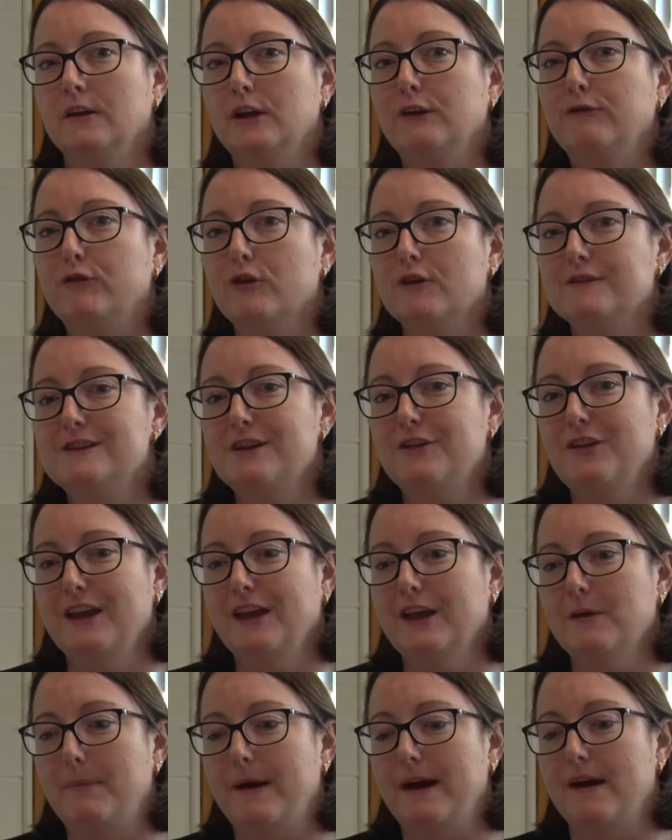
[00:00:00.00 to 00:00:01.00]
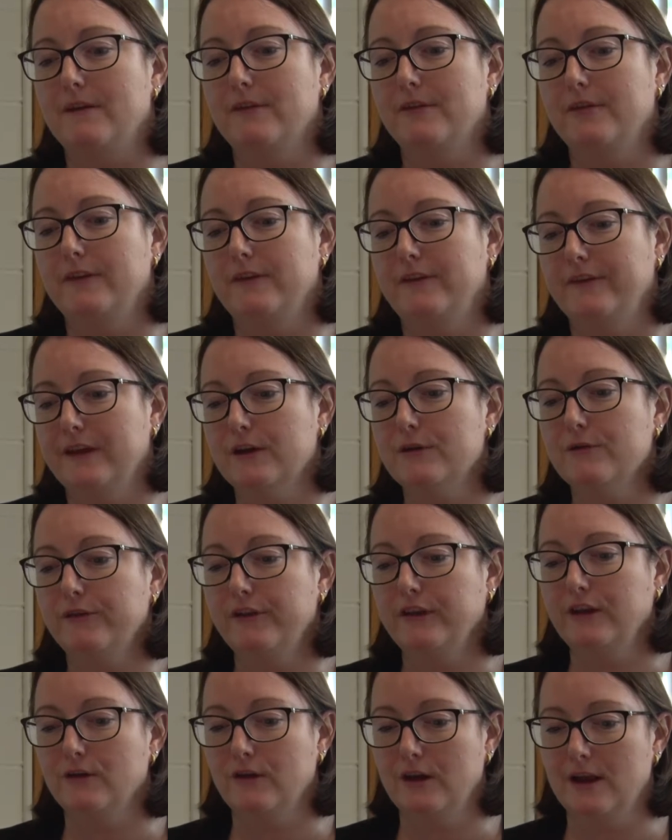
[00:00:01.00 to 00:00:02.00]
you've got to think about the skills
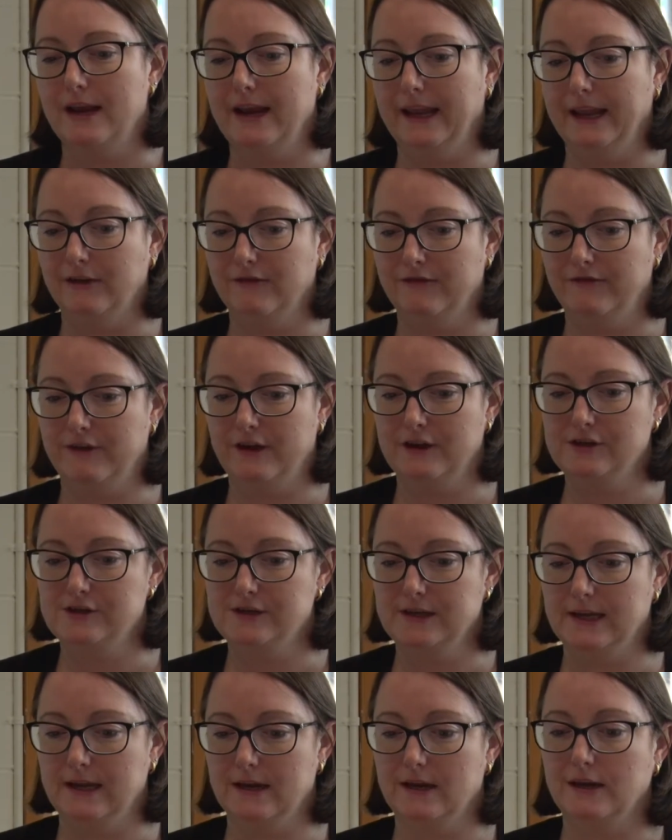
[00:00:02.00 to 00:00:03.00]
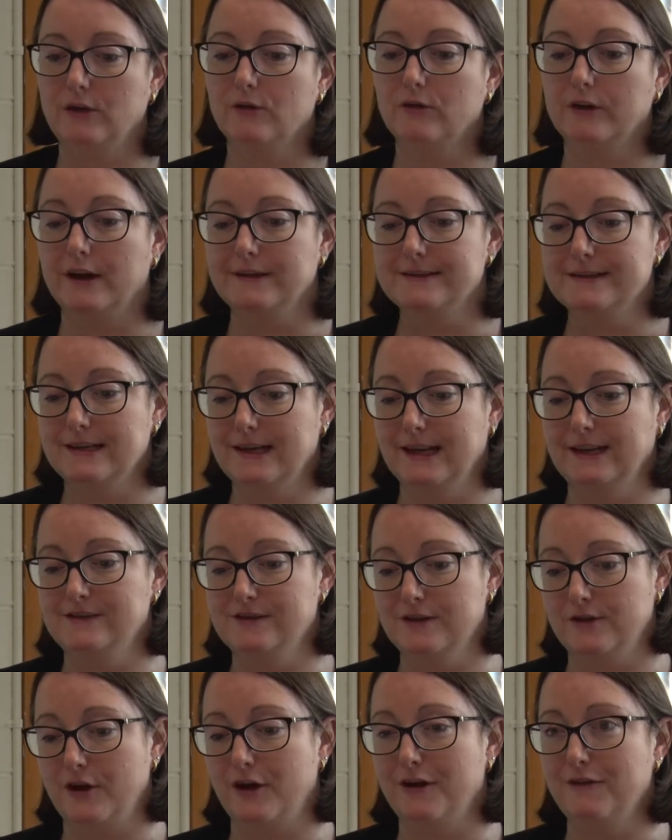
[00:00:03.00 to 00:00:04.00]
that you're learning in first year, you're going to need
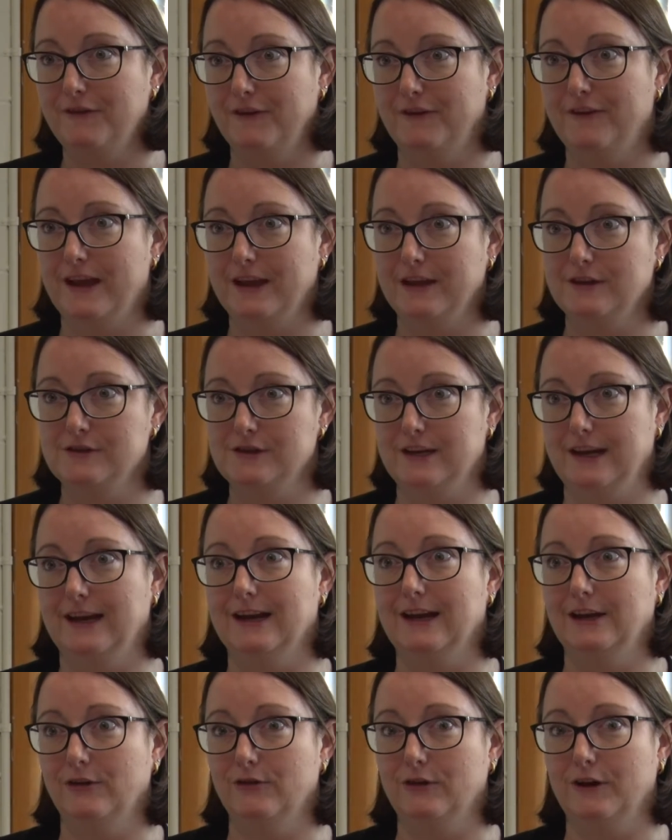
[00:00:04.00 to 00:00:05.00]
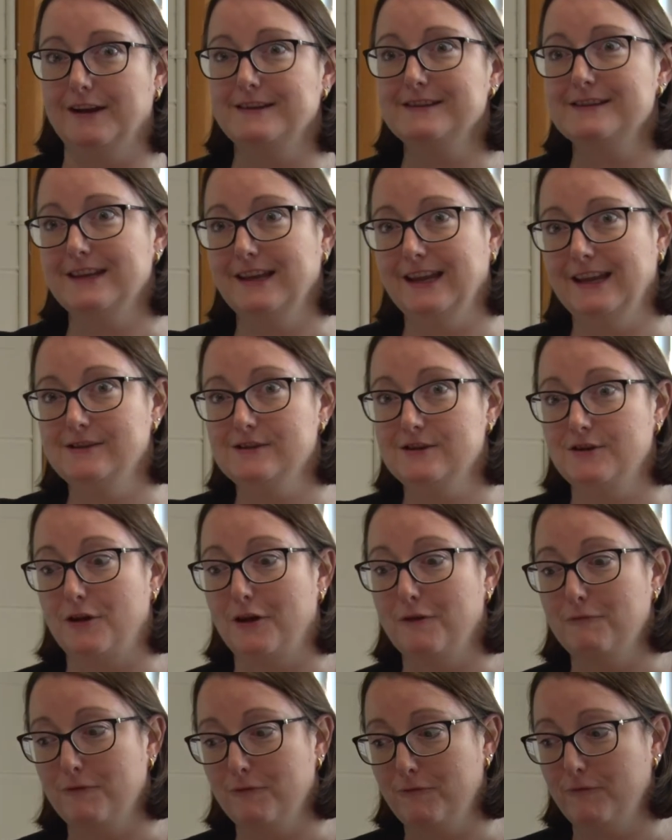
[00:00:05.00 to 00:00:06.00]
to know for second year, and you're going to need to
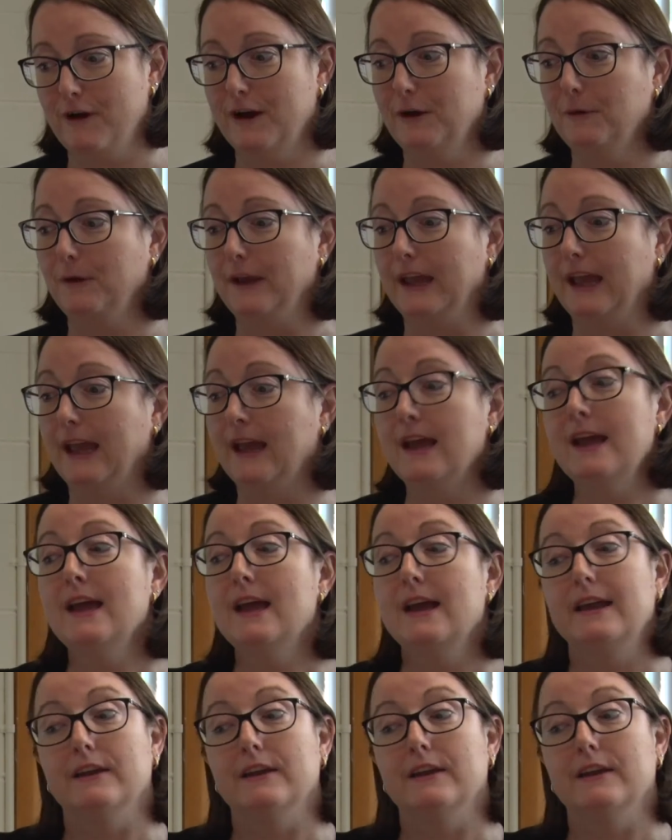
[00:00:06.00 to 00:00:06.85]
know for final year.